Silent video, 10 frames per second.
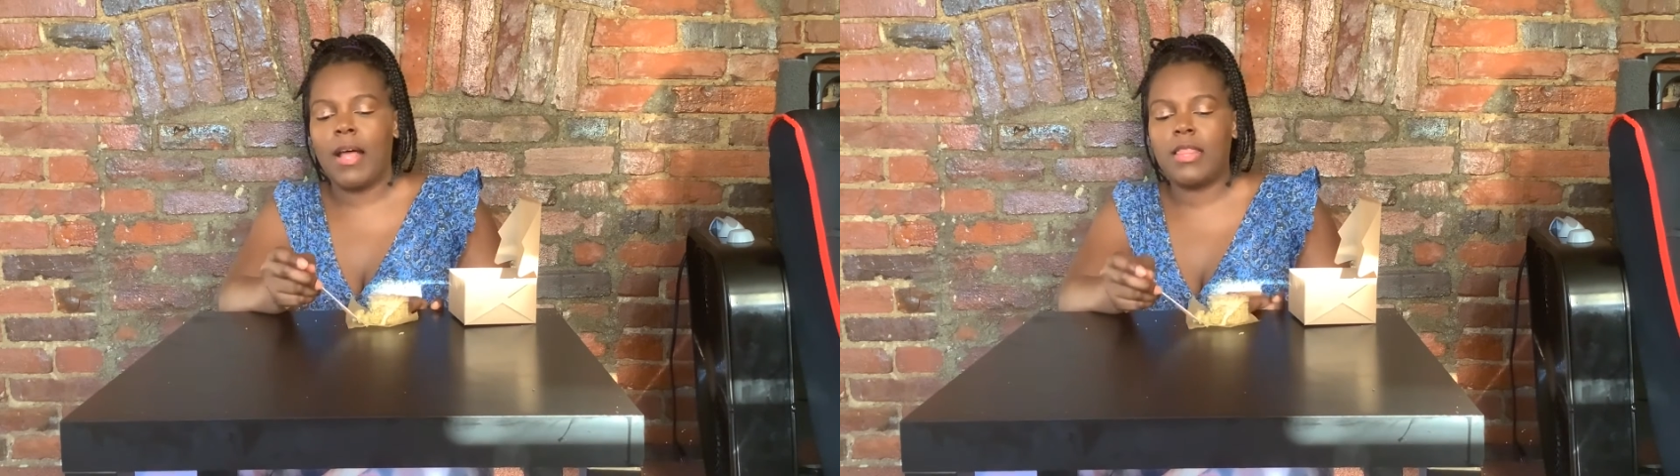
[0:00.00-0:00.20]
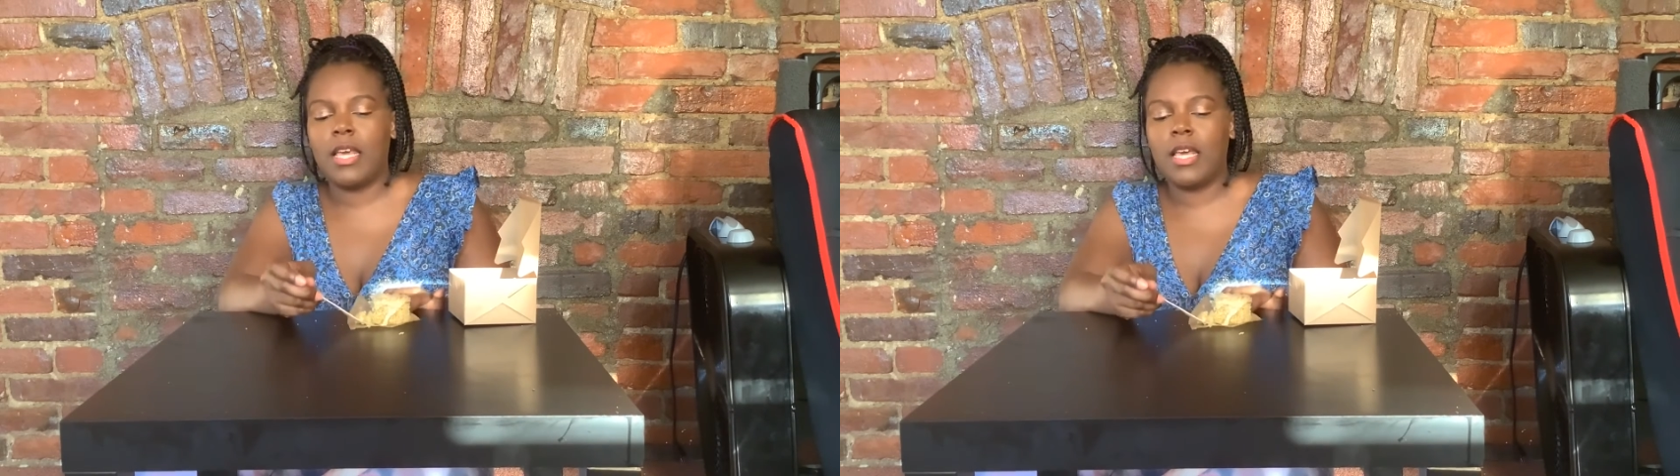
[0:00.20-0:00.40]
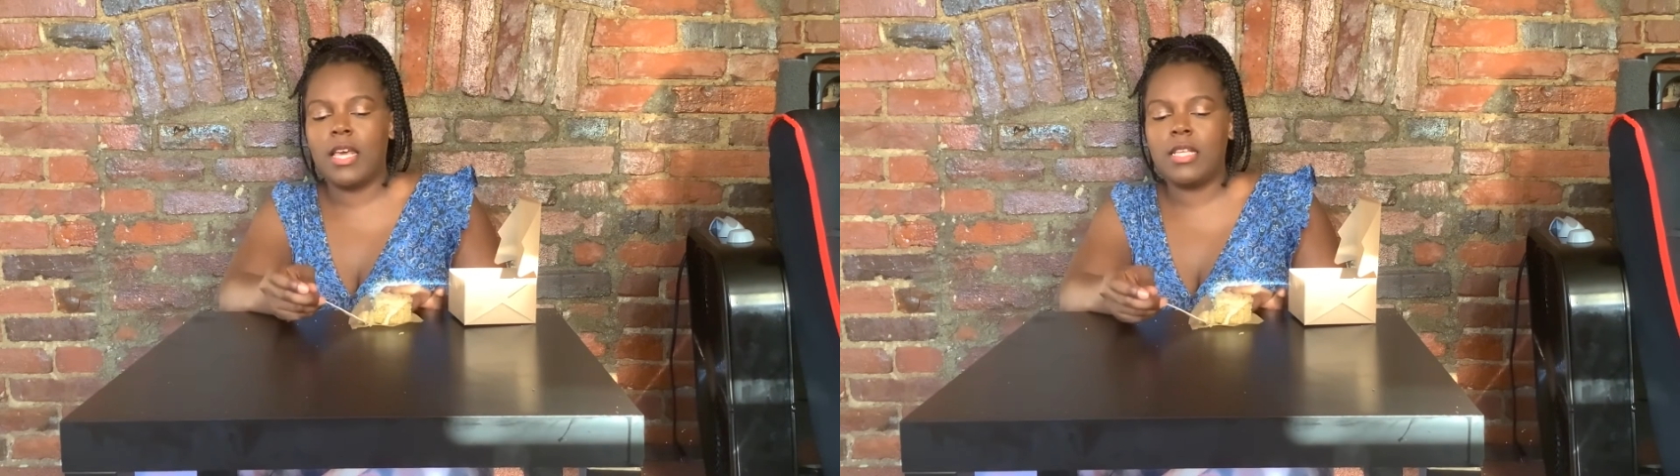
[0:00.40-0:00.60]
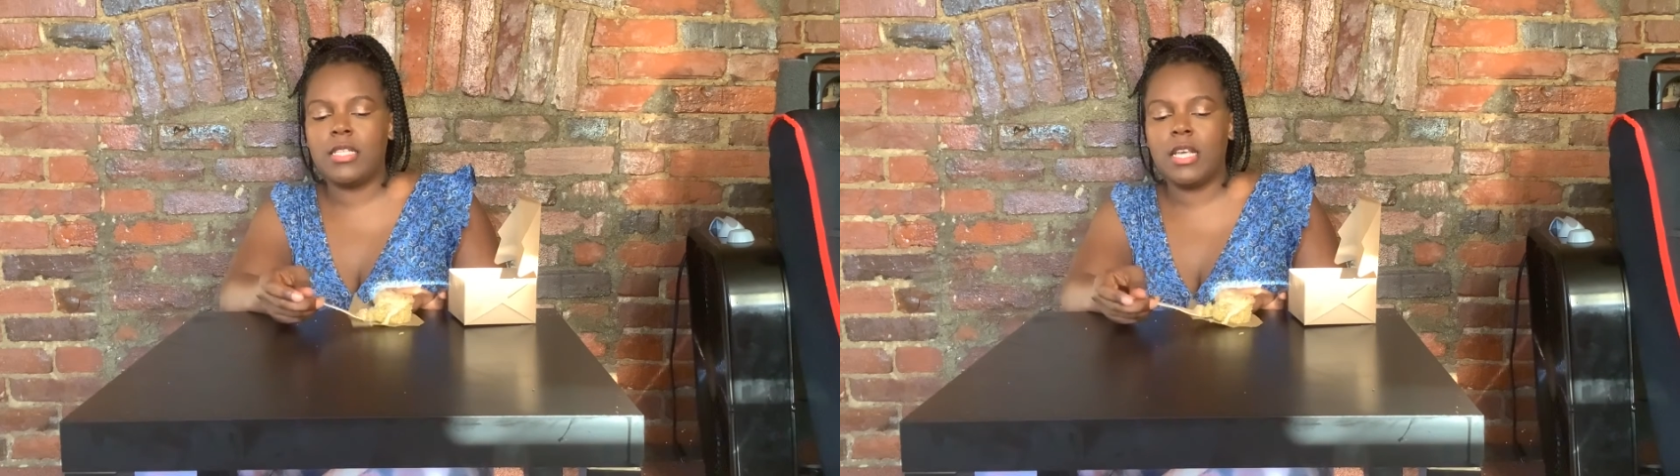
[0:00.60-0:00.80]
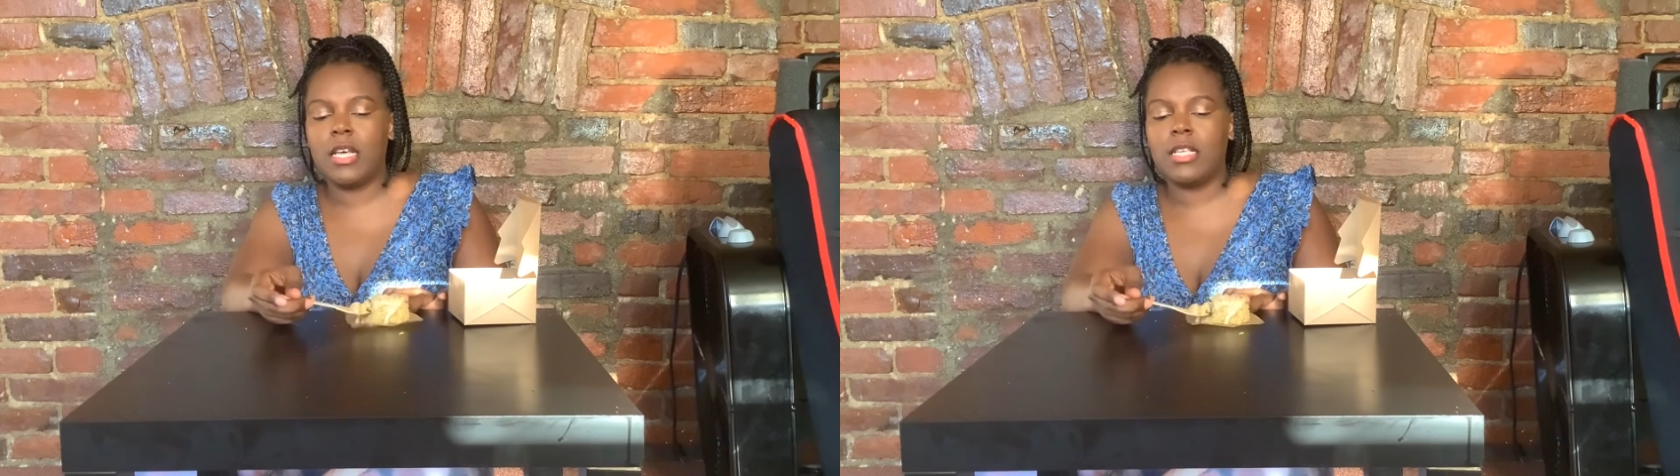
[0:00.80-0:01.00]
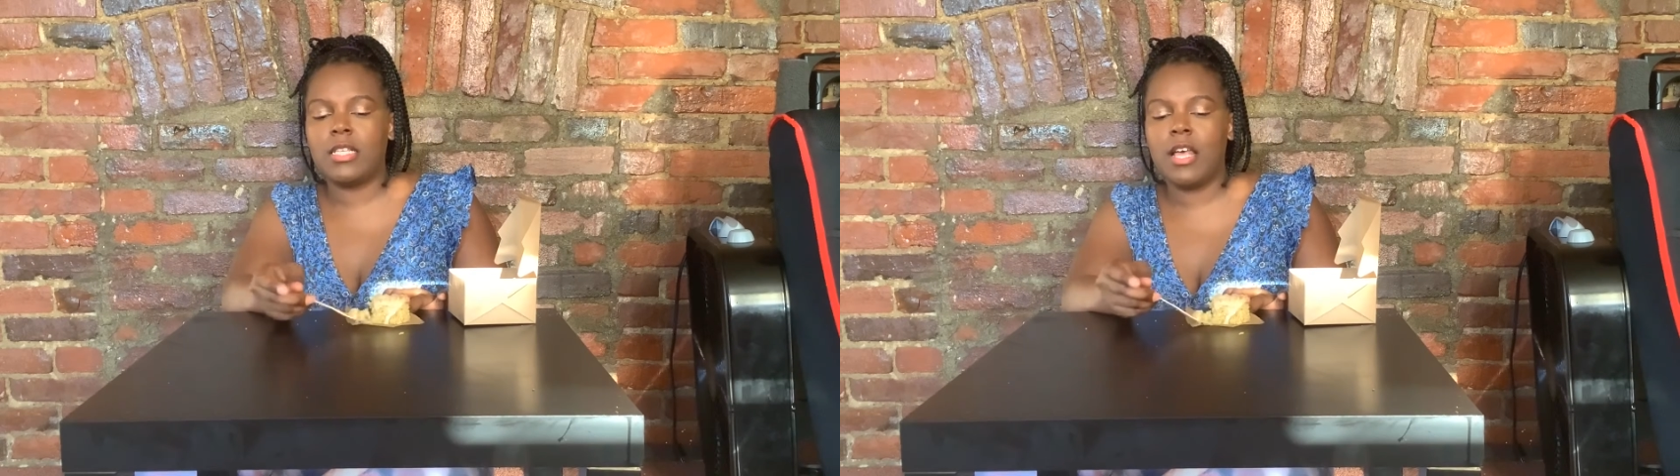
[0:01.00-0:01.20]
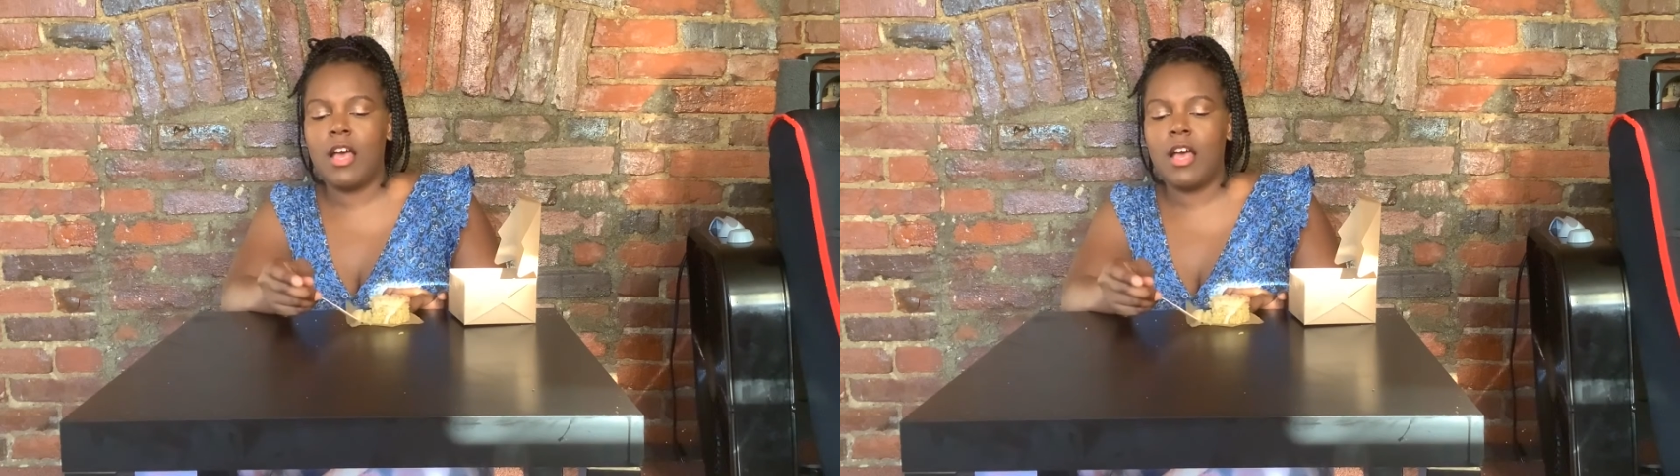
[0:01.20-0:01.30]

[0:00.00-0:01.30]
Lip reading: thing is